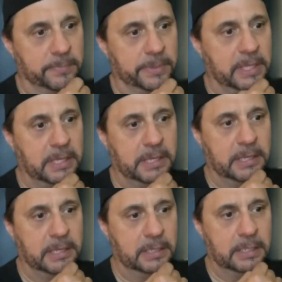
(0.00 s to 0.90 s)

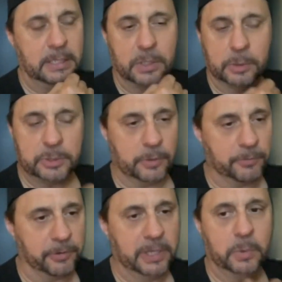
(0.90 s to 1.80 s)
He knows the
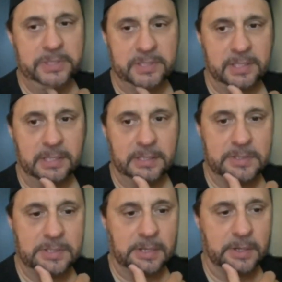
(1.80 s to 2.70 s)

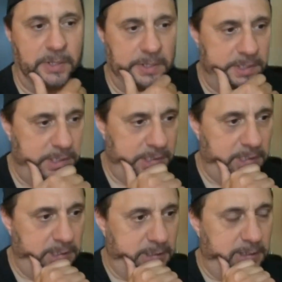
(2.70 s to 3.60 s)
frequencies that are
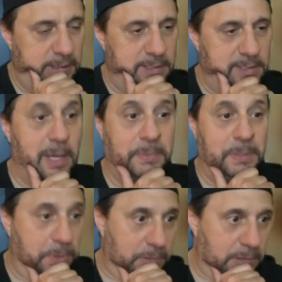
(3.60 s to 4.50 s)

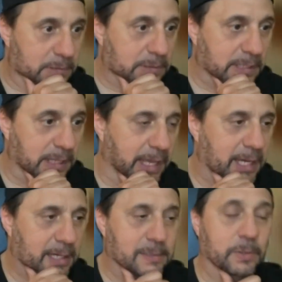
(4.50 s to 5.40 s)
acceptable
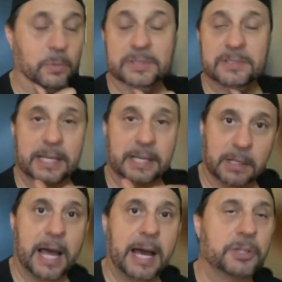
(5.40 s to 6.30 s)
and the ones that
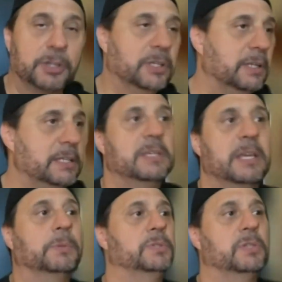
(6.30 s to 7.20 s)
clash, and he's
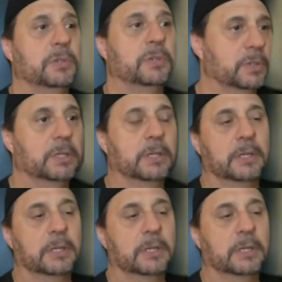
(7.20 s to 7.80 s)
able to,